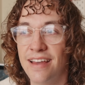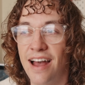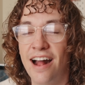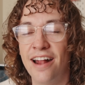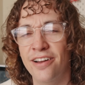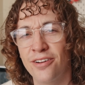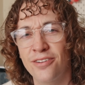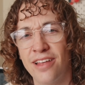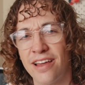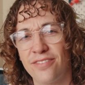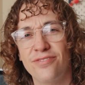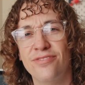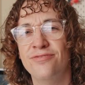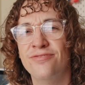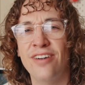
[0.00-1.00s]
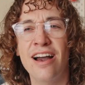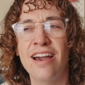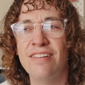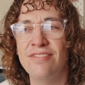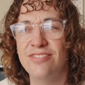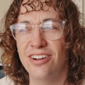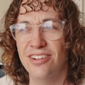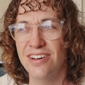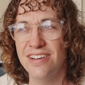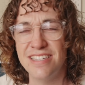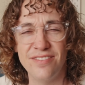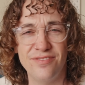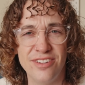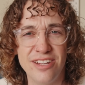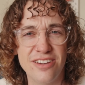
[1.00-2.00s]
I don't know, like $5
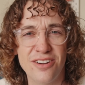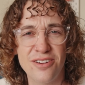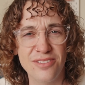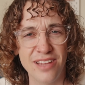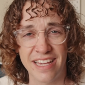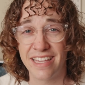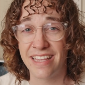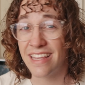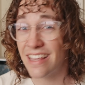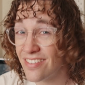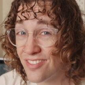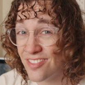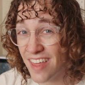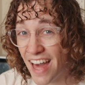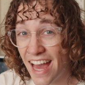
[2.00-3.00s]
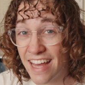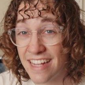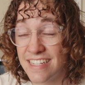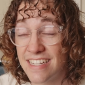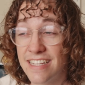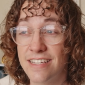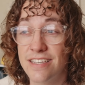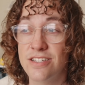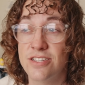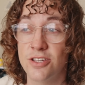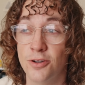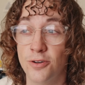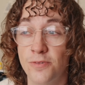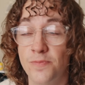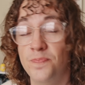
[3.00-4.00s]
a video, like if that.
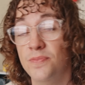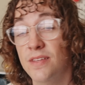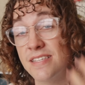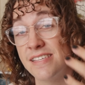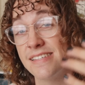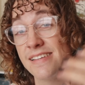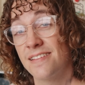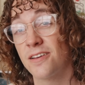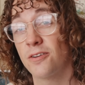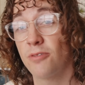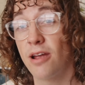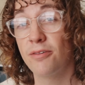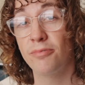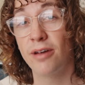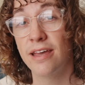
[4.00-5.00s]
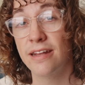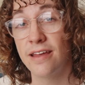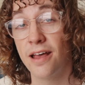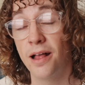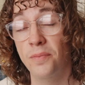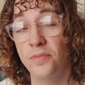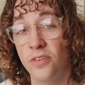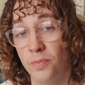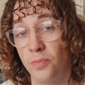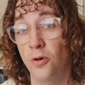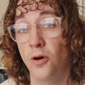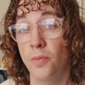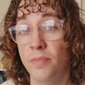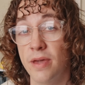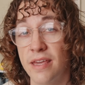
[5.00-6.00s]
So this is another great way to help
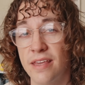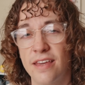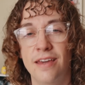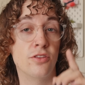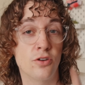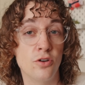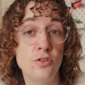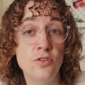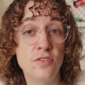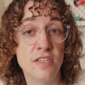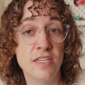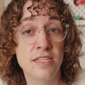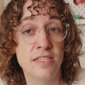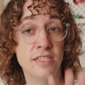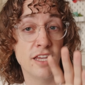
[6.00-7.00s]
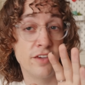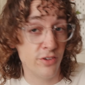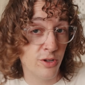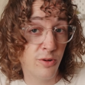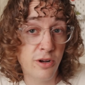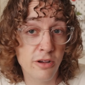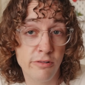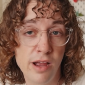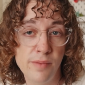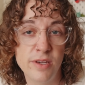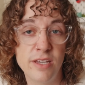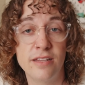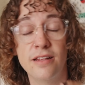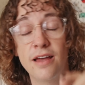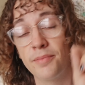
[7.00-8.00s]
support me. The good news is, if you do want to grab
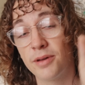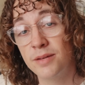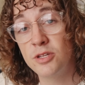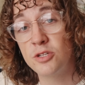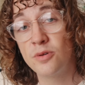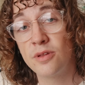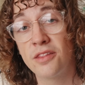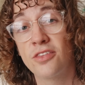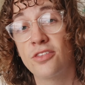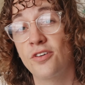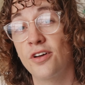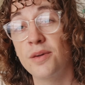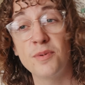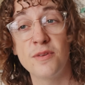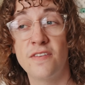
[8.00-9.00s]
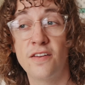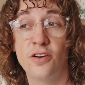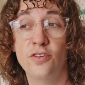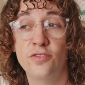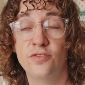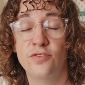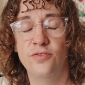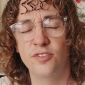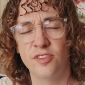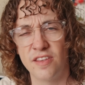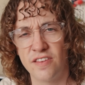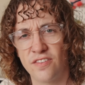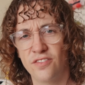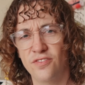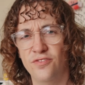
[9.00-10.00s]
it, I'm going to be doing 30% off for
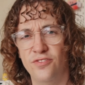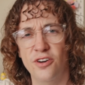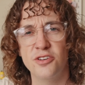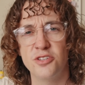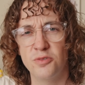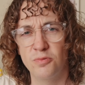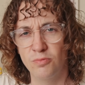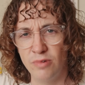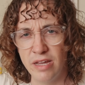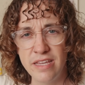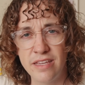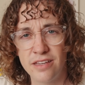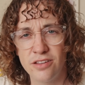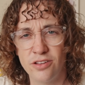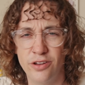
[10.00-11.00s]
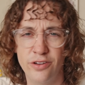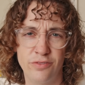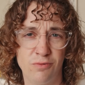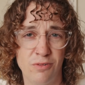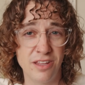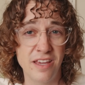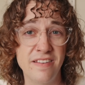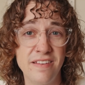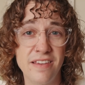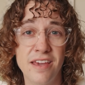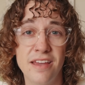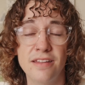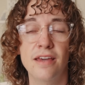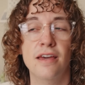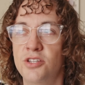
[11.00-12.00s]
this first week of releasing
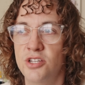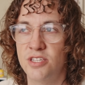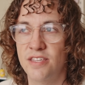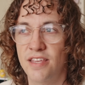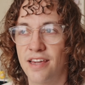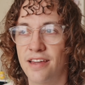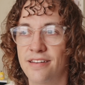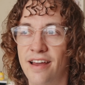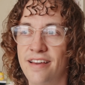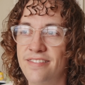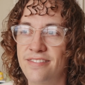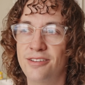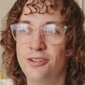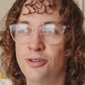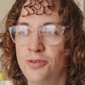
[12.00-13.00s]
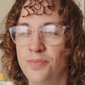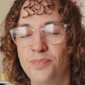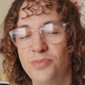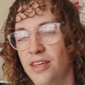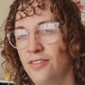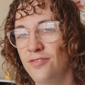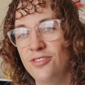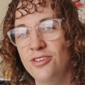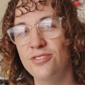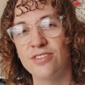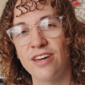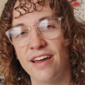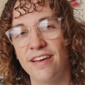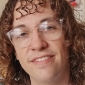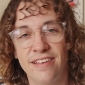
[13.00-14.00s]
it, just as like a nice little thing for you
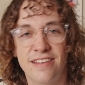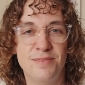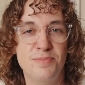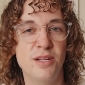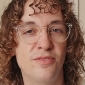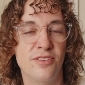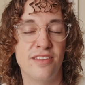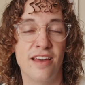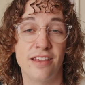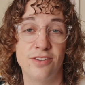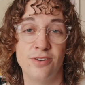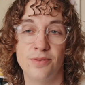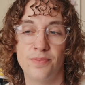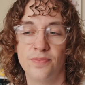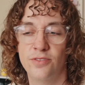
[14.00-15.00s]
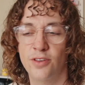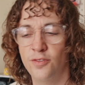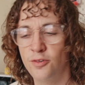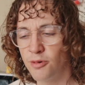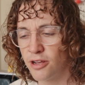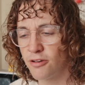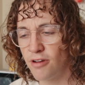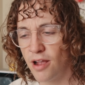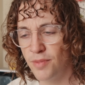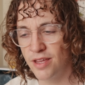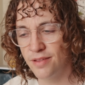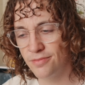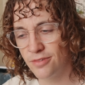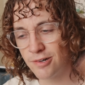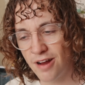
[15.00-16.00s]
guys. It's a bit of a thank you. So if you want to grab
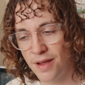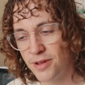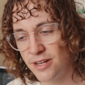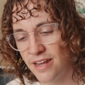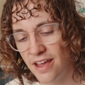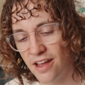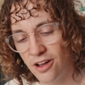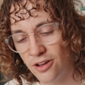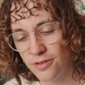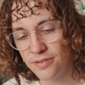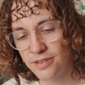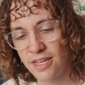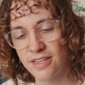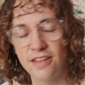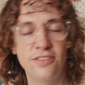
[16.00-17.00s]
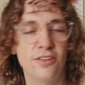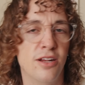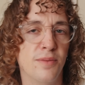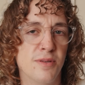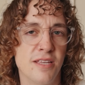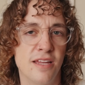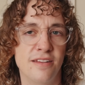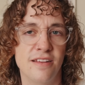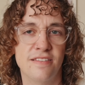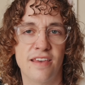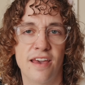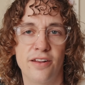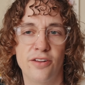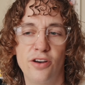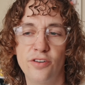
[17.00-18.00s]
it now, get that 30%
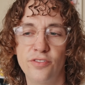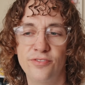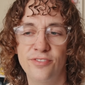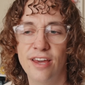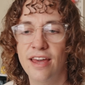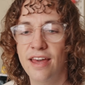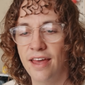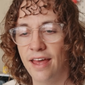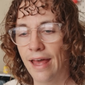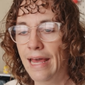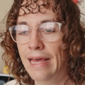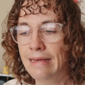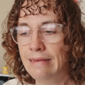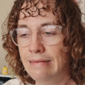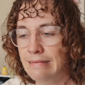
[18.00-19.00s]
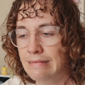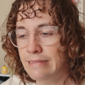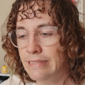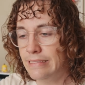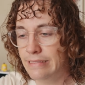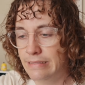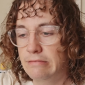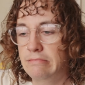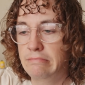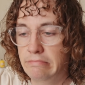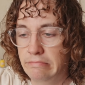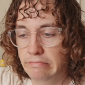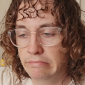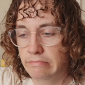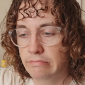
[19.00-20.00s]
discount off, and
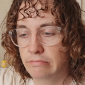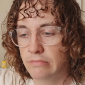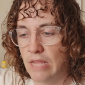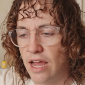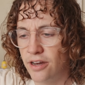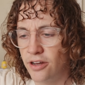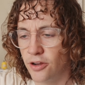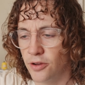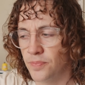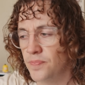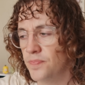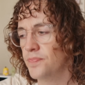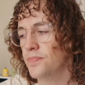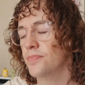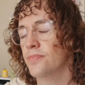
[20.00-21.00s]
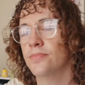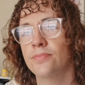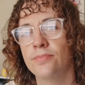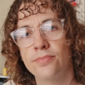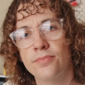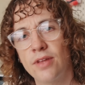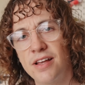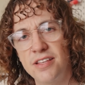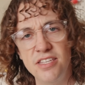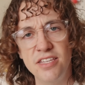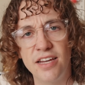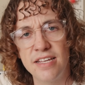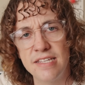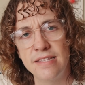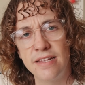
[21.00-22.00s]
I don't know. I'll see you
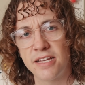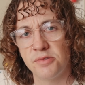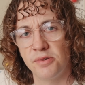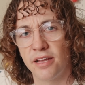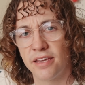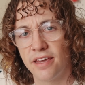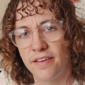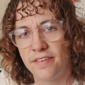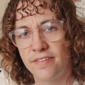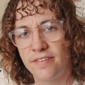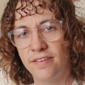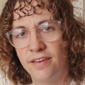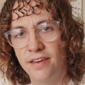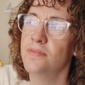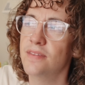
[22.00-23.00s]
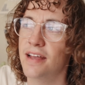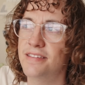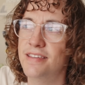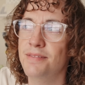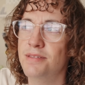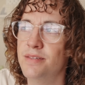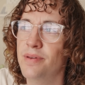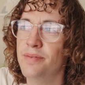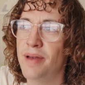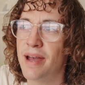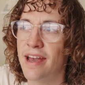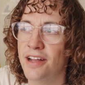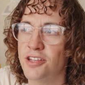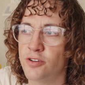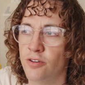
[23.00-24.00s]
guys in the next one, I guess. That seems to be my
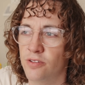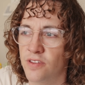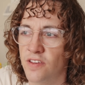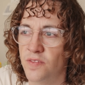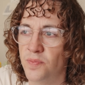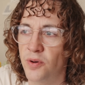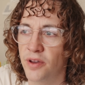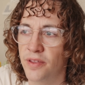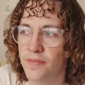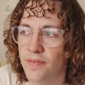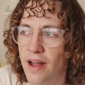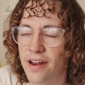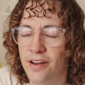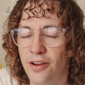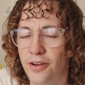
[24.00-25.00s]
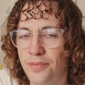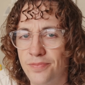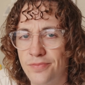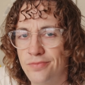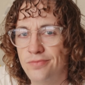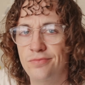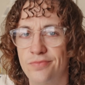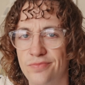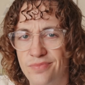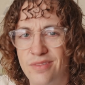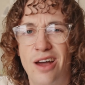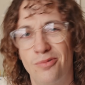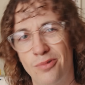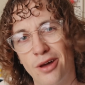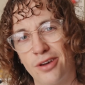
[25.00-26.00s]
outro at this point. I don't know.
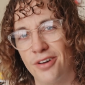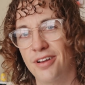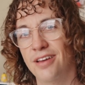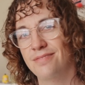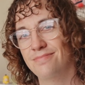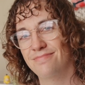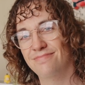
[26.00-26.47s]
I'll work on it.